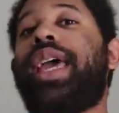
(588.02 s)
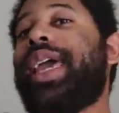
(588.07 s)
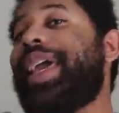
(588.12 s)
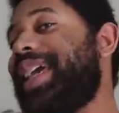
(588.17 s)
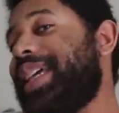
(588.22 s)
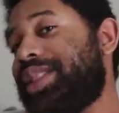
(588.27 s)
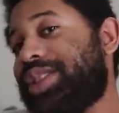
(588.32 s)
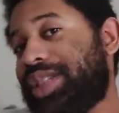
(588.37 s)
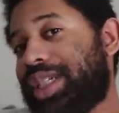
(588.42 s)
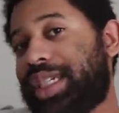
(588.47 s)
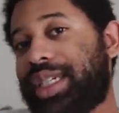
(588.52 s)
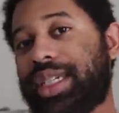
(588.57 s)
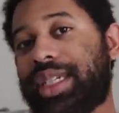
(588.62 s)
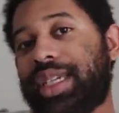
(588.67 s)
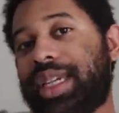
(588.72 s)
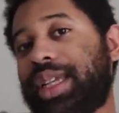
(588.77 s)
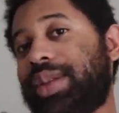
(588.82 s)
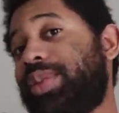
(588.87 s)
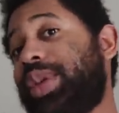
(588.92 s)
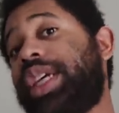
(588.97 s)
aging
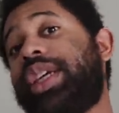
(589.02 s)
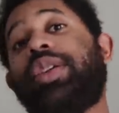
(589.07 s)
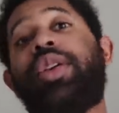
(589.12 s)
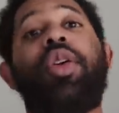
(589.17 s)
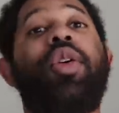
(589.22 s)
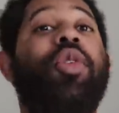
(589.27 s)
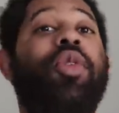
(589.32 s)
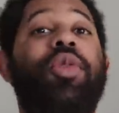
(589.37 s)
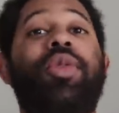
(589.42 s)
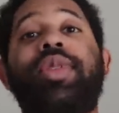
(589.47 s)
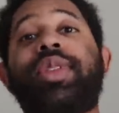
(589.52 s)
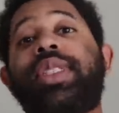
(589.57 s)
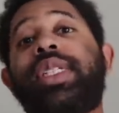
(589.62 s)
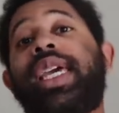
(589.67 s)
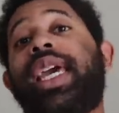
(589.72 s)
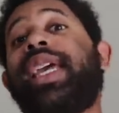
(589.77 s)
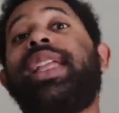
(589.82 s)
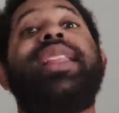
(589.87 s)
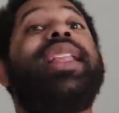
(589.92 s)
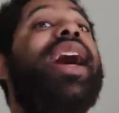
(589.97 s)
and being old
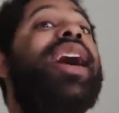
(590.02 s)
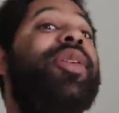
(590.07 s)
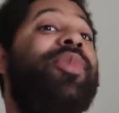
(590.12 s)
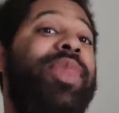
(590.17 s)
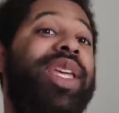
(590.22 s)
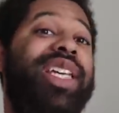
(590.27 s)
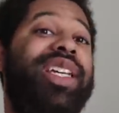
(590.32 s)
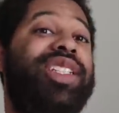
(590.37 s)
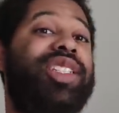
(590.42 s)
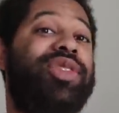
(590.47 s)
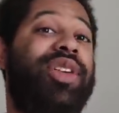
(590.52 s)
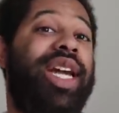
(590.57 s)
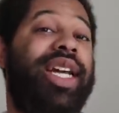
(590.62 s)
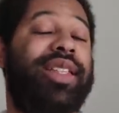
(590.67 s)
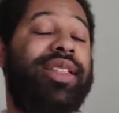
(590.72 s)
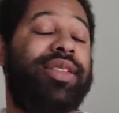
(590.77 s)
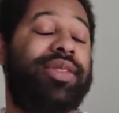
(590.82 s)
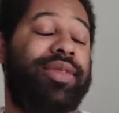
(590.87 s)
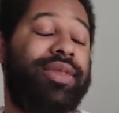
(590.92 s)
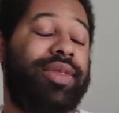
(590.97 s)
and not being
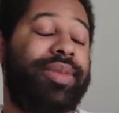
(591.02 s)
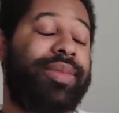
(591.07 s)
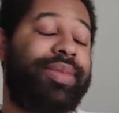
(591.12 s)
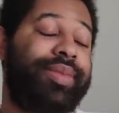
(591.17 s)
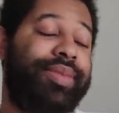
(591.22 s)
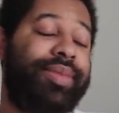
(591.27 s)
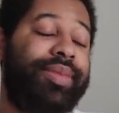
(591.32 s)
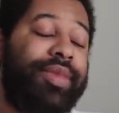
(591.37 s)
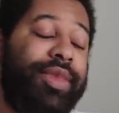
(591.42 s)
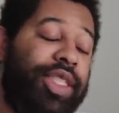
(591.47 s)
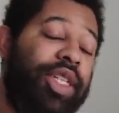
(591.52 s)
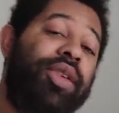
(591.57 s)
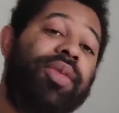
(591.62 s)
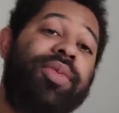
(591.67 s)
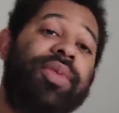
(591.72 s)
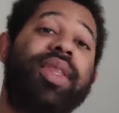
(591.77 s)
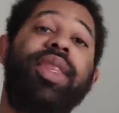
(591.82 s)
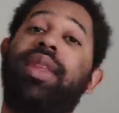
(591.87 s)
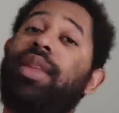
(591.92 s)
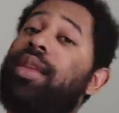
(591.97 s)
attractive.
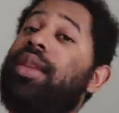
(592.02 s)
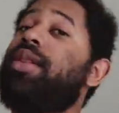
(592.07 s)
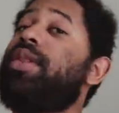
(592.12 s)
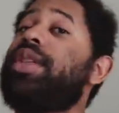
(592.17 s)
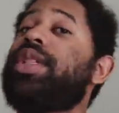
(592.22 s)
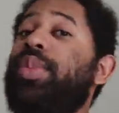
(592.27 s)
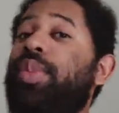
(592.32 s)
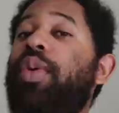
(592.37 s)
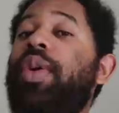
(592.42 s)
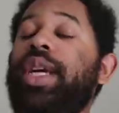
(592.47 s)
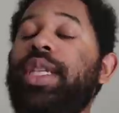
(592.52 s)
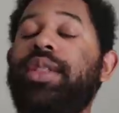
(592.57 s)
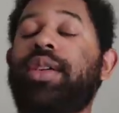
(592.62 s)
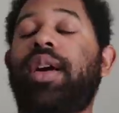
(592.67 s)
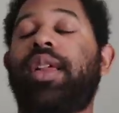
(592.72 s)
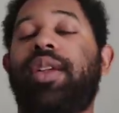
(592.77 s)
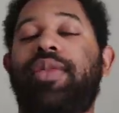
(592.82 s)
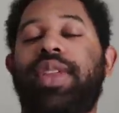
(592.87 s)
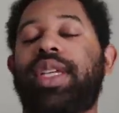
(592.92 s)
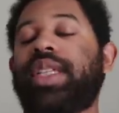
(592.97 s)
So, there is a point
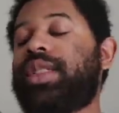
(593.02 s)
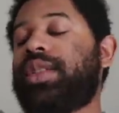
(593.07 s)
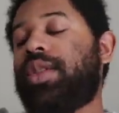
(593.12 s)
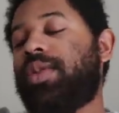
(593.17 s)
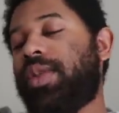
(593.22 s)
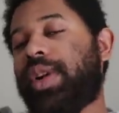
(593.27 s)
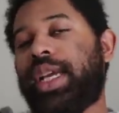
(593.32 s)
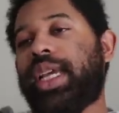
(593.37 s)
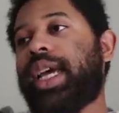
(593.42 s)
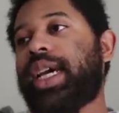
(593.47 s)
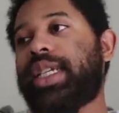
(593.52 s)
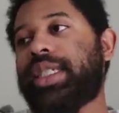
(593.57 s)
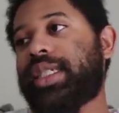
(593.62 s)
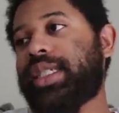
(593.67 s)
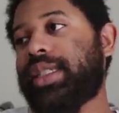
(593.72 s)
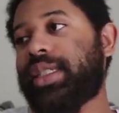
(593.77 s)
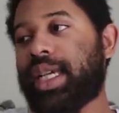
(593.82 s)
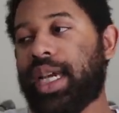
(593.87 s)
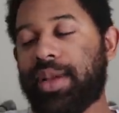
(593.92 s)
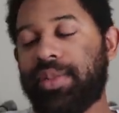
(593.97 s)
to all of this. Don't worry, guys.
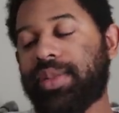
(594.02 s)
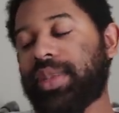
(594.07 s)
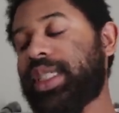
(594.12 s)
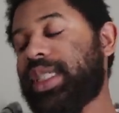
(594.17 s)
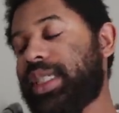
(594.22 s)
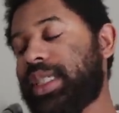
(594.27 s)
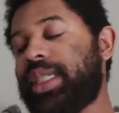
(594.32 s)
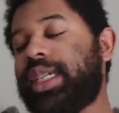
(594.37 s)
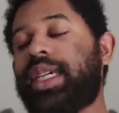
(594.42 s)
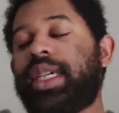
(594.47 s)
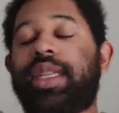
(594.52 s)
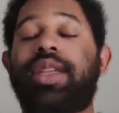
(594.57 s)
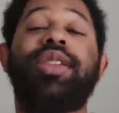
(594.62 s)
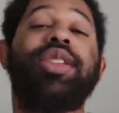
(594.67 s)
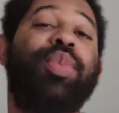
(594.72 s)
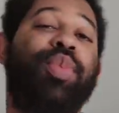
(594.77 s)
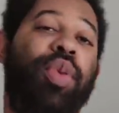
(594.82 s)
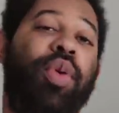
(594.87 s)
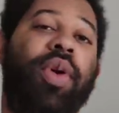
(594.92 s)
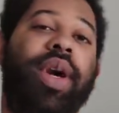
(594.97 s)
I'm
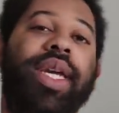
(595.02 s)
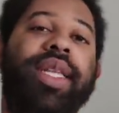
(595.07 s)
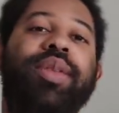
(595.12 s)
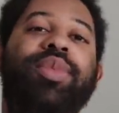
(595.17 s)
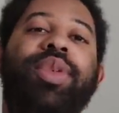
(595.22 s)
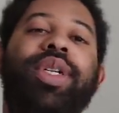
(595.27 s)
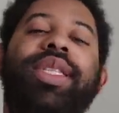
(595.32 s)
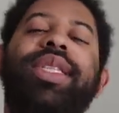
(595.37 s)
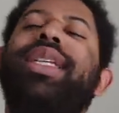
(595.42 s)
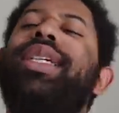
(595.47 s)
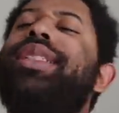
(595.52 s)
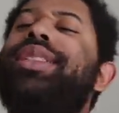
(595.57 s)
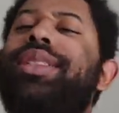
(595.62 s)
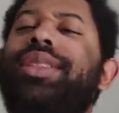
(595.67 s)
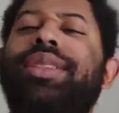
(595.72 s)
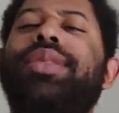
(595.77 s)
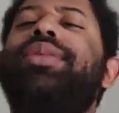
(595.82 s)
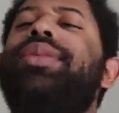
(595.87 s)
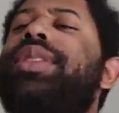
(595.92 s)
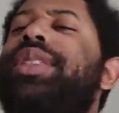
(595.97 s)
There's a point, but
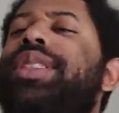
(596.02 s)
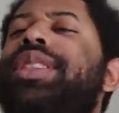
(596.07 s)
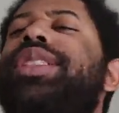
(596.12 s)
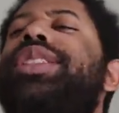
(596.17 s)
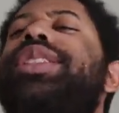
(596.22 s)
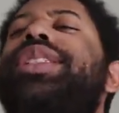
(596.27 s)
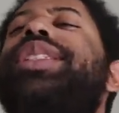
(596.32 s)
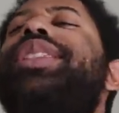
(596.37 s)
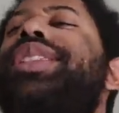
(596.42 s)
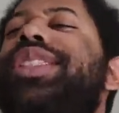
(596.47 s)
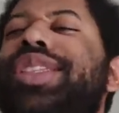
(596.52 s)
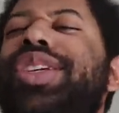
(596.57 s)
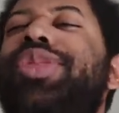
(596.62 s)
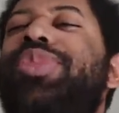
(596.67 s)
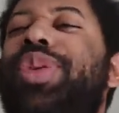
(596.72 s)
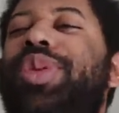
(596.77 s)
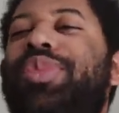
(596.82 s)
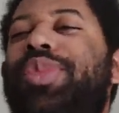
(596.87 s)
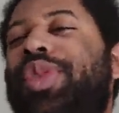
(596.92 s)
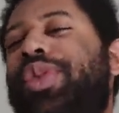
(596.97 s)
let's listen a
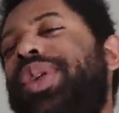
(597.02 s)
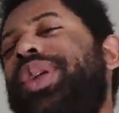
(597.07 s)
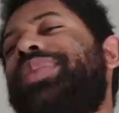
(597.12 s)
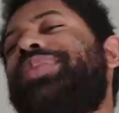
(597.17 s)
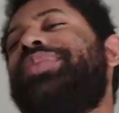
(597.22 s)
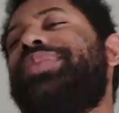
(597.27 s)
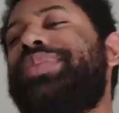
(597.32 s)
little bit more.